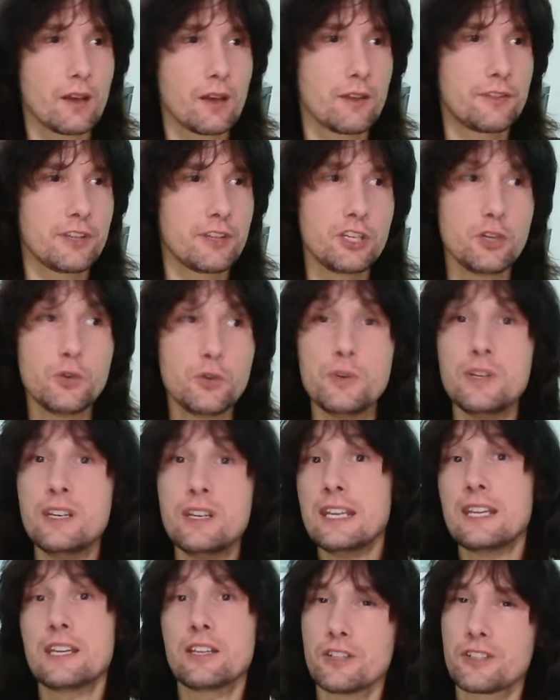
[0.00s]
the
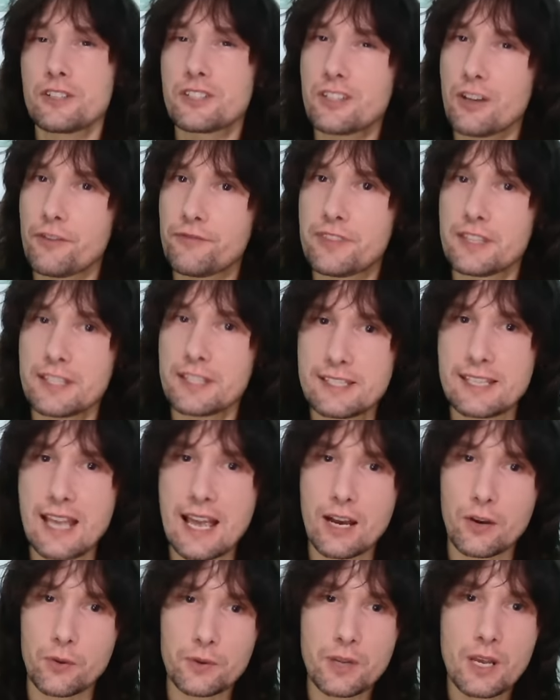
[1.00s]
uniqueness of the
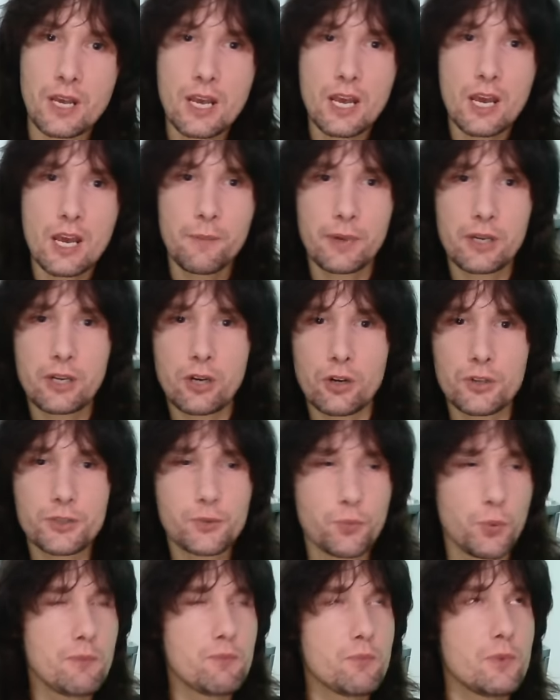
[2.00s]
sound, because
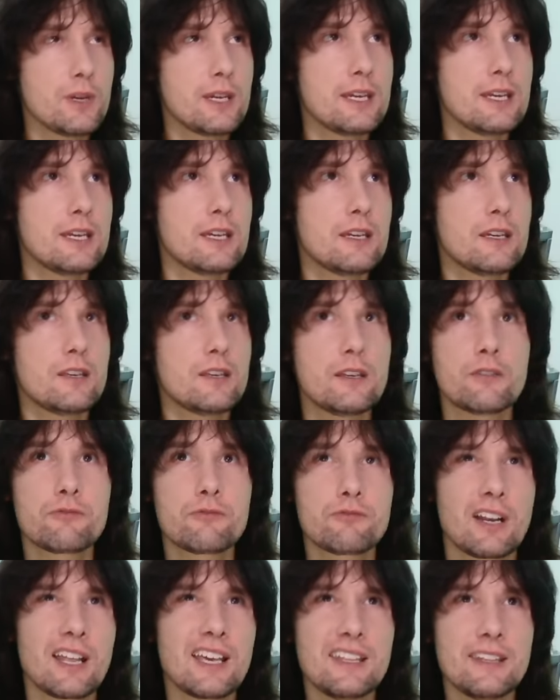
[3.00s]
when we
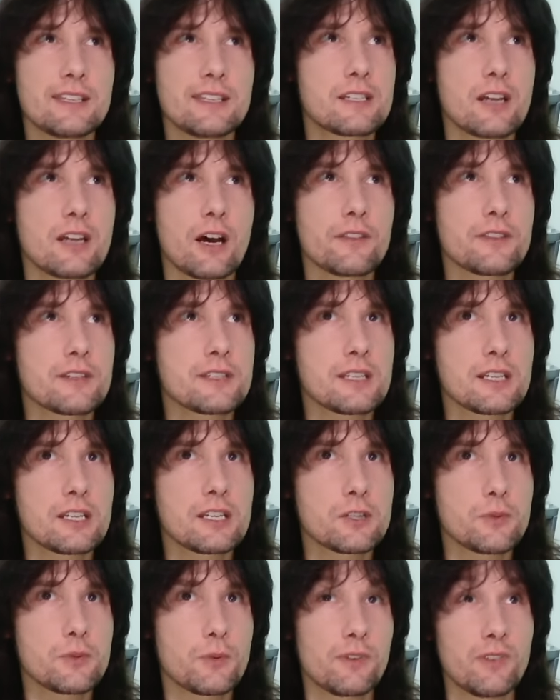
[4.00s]
relate this to other
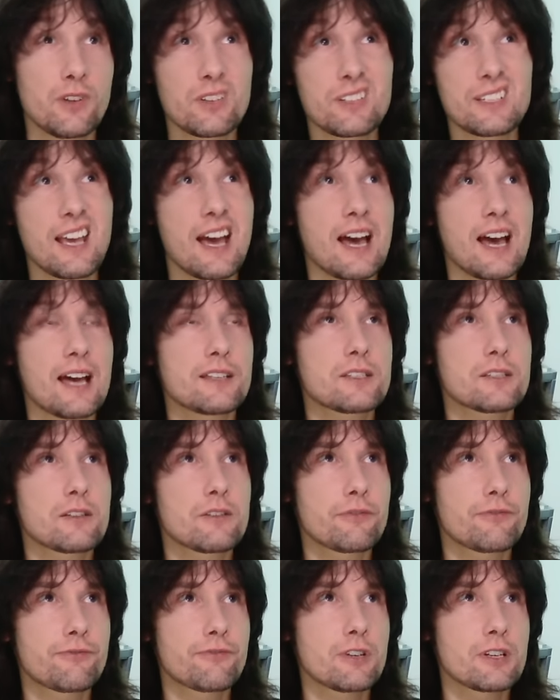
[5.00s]
singers that we've looked at,
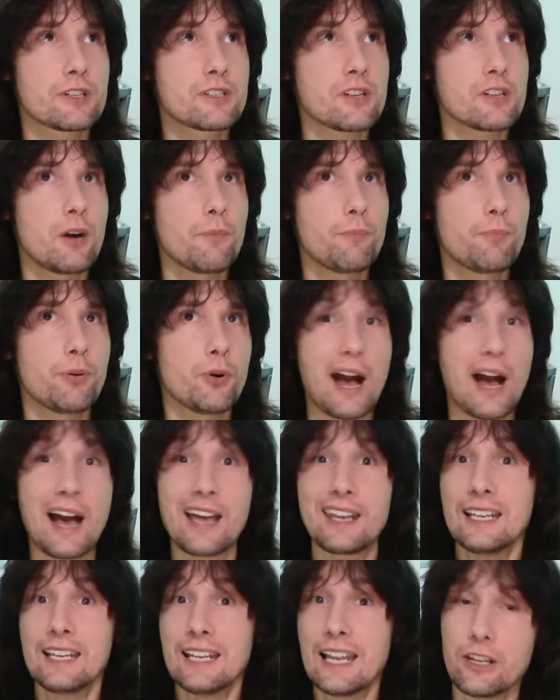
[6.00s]
for example,
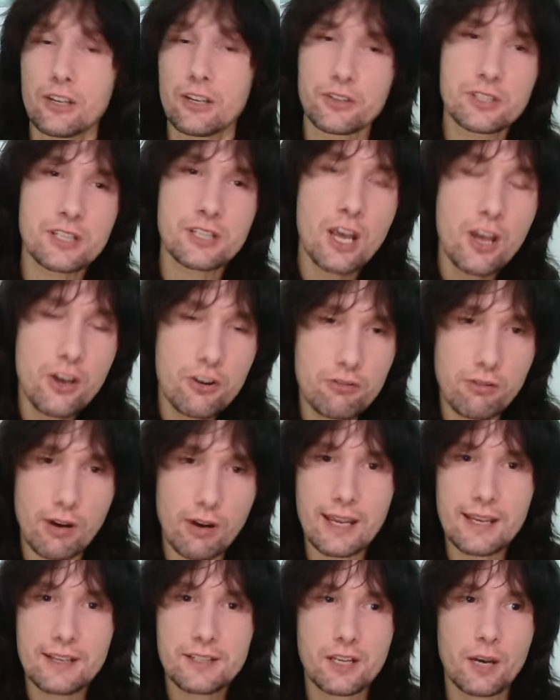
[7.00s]
Annie Lennox,
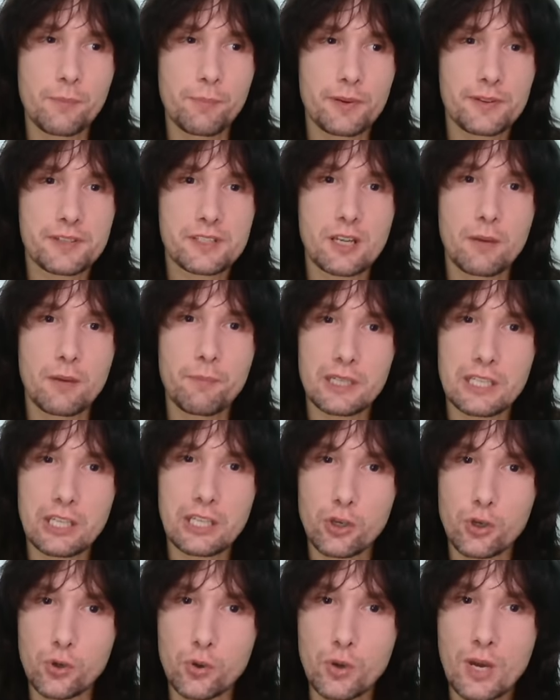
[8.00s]
great example of somebody
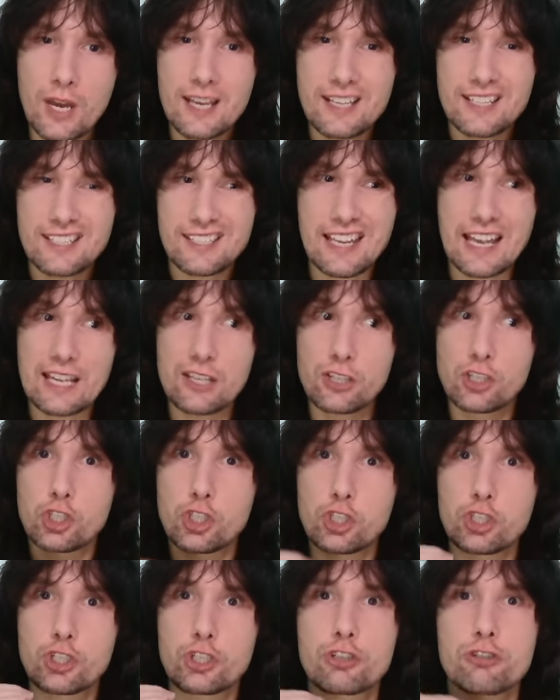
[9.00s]
who sang
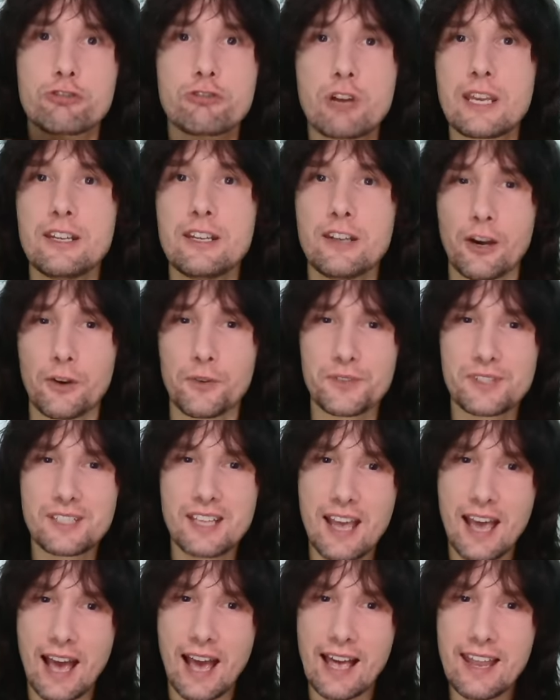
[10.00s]
straight notes
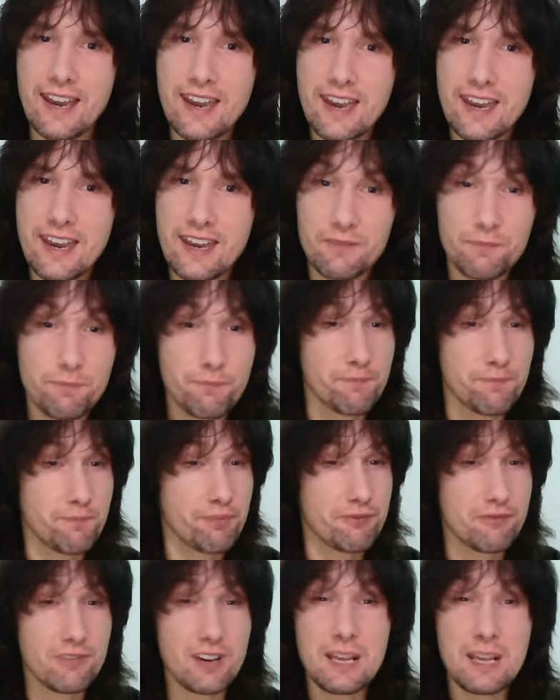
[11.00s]
and
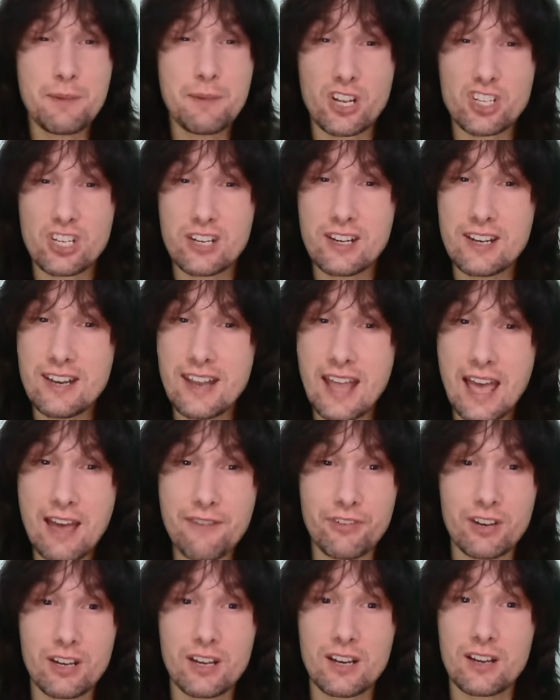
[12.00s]
pretty much
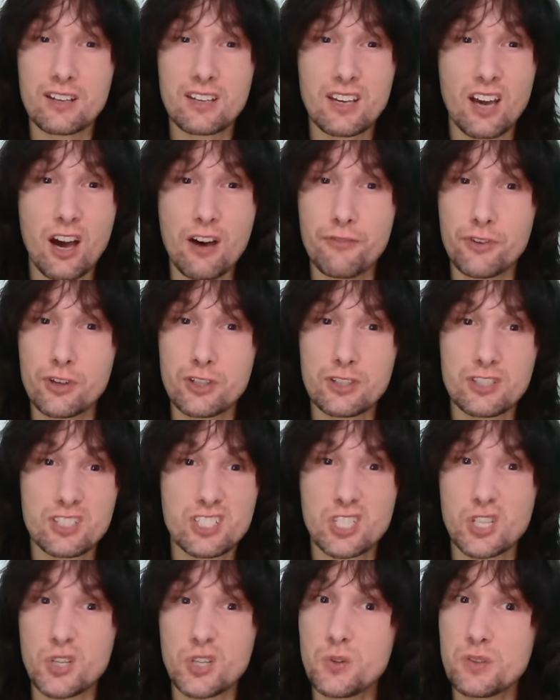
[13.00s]
never covered
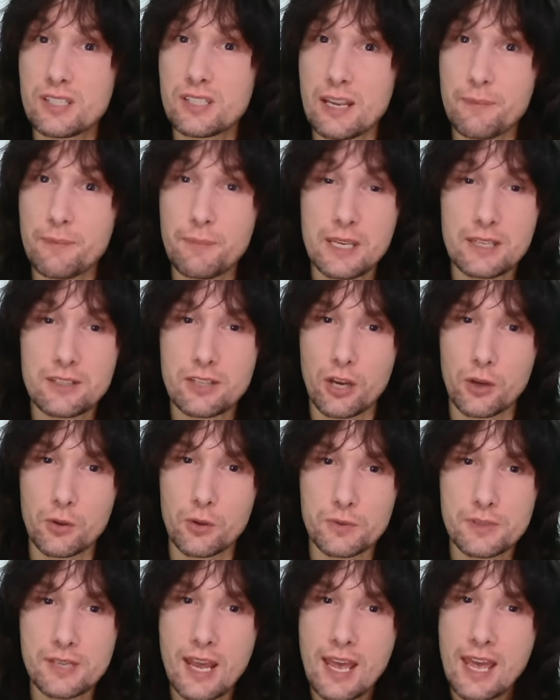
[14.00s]
two
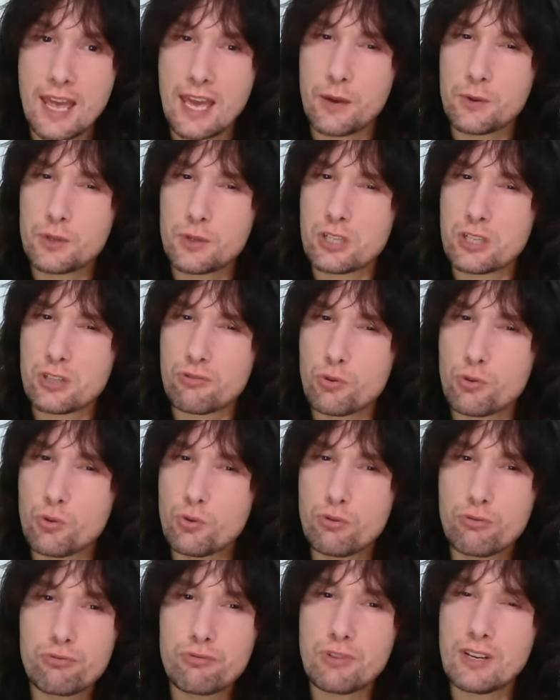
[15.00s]
semitones. It was just
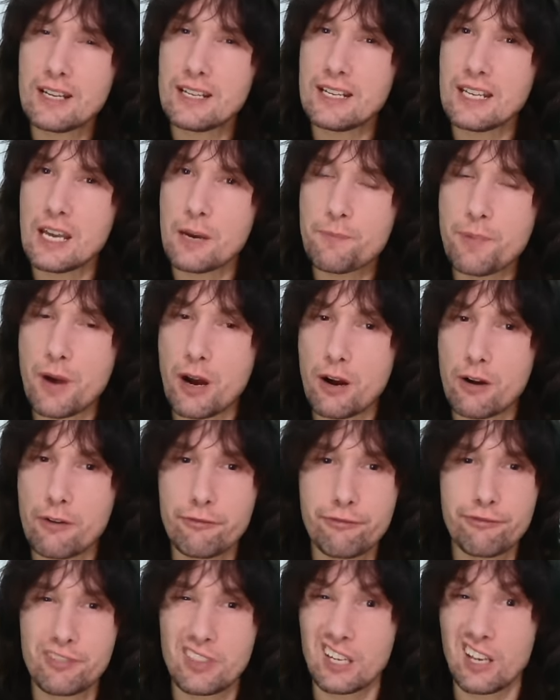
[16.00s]
all really
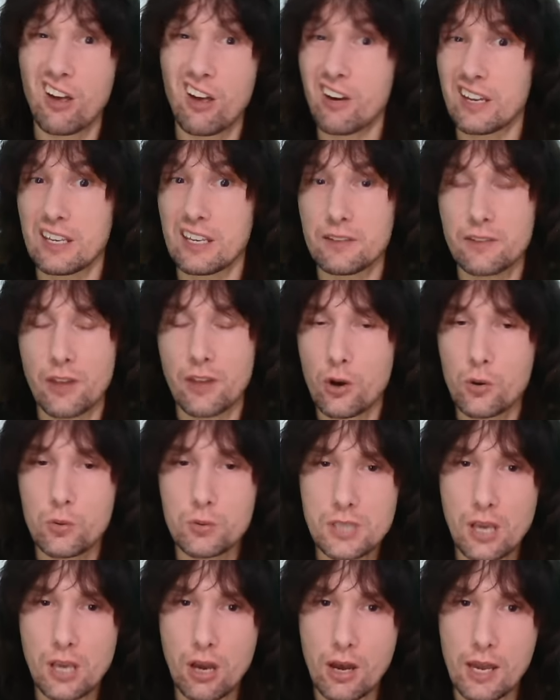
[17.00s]
above the line the whole
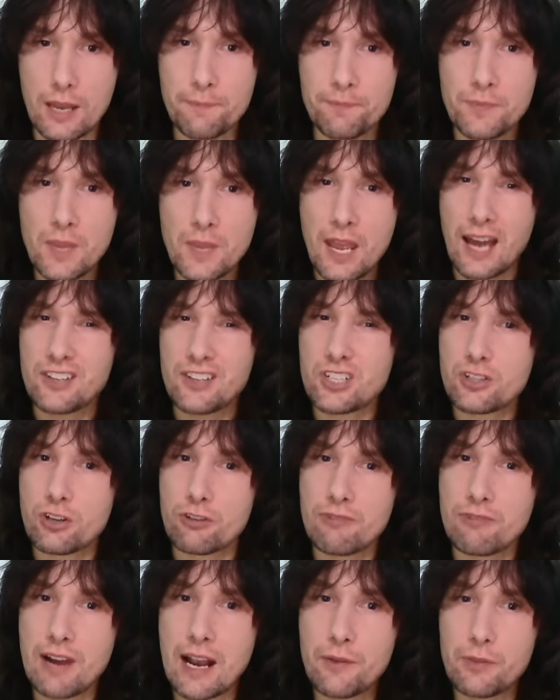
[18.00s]
time and just
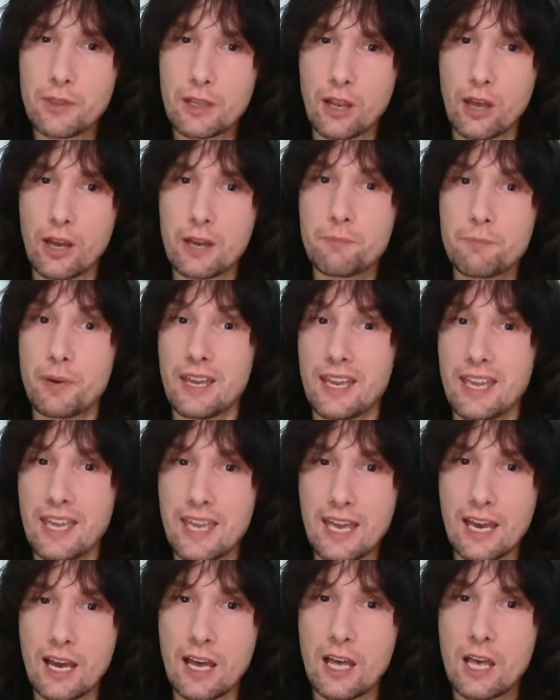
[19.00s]
around the line, but
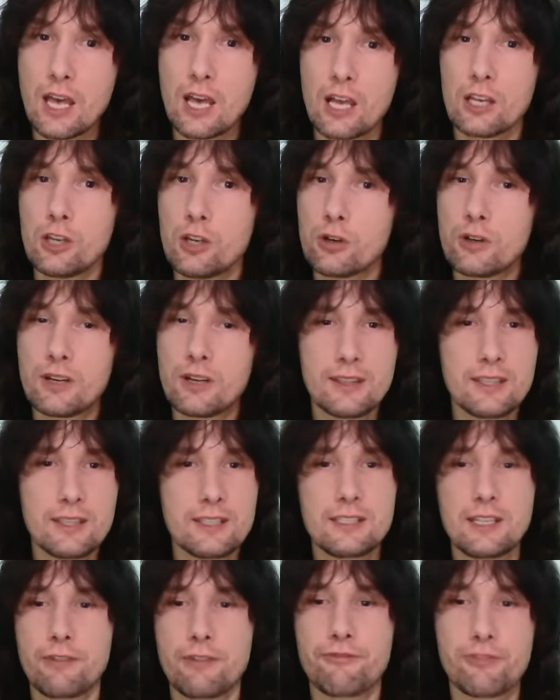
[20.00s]
here, look at the
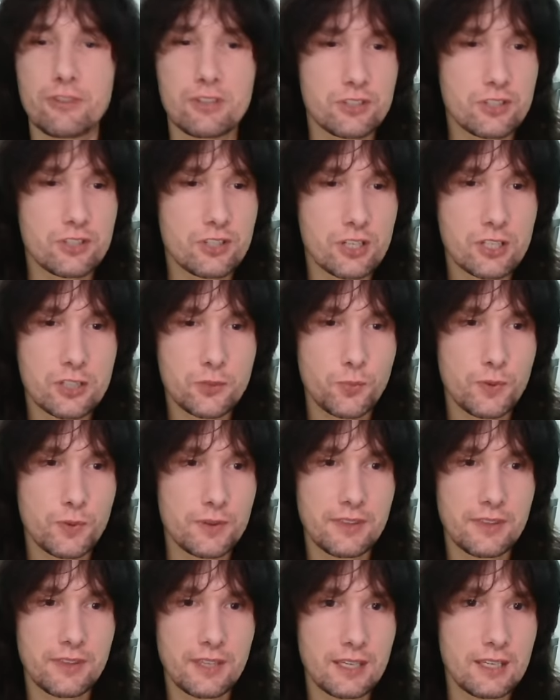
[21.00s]
difference just
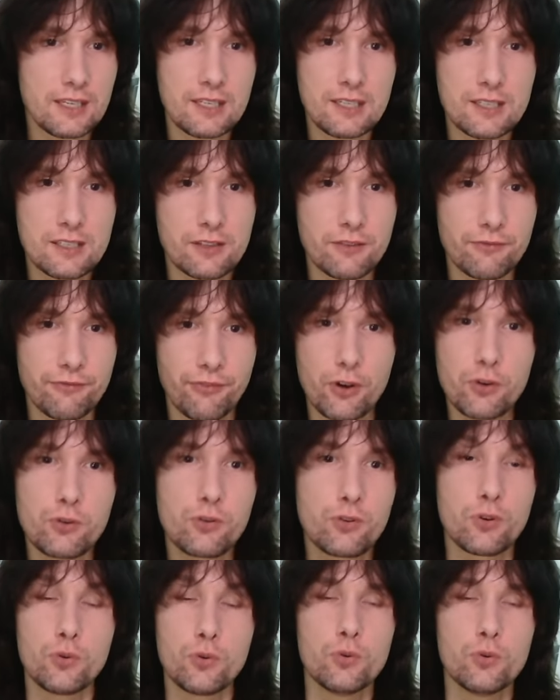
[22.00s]
with these
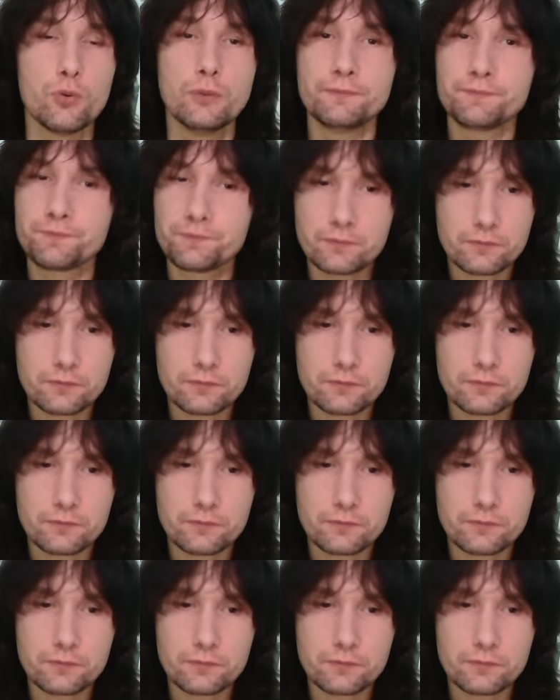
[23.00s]
vocal